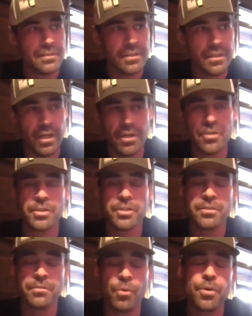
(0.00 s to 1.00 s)
the hundreds
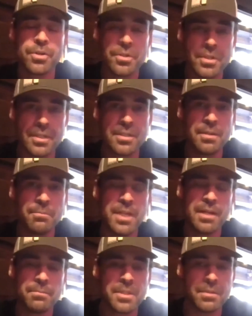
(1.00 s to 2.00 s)
of orders that
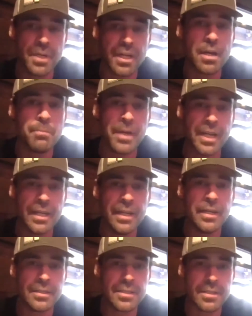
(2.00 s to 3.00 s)
sometimes have been coming
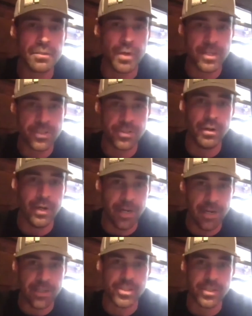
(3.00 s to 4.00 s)
in to the restaurant
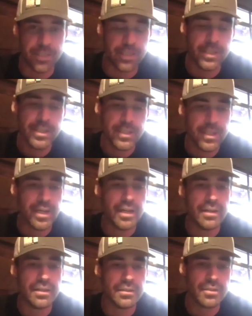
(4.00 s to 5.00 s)
actually
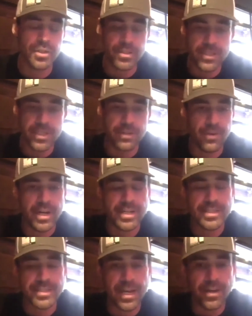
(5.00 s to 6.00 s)
on Thursday, Friday,
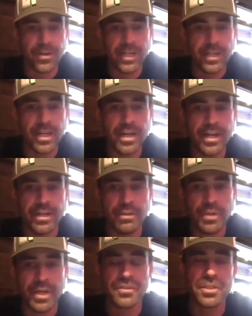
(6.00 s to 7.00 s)
Saturday night, and
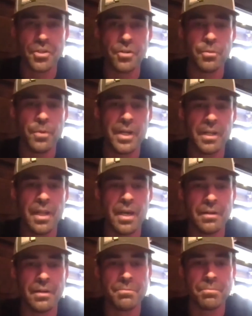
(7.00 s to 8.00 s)
we have to turn away a lot
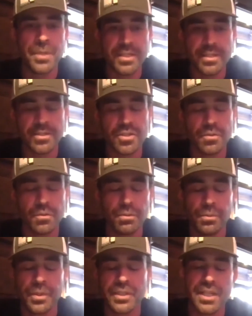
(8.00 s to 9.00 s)
of pizza. So what
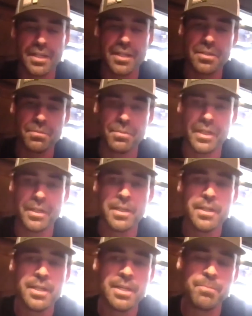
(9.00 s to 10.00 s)
we did is we
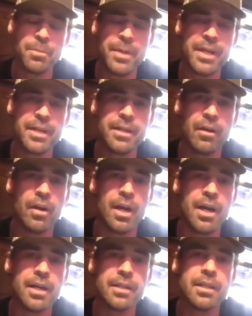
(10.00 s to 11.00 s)
implemented our
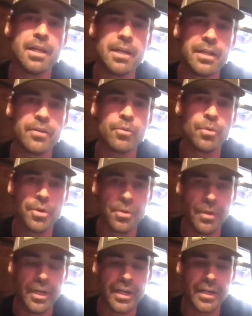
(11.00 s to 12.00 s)
online
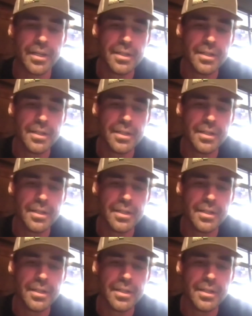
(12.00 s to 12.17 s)
ordering,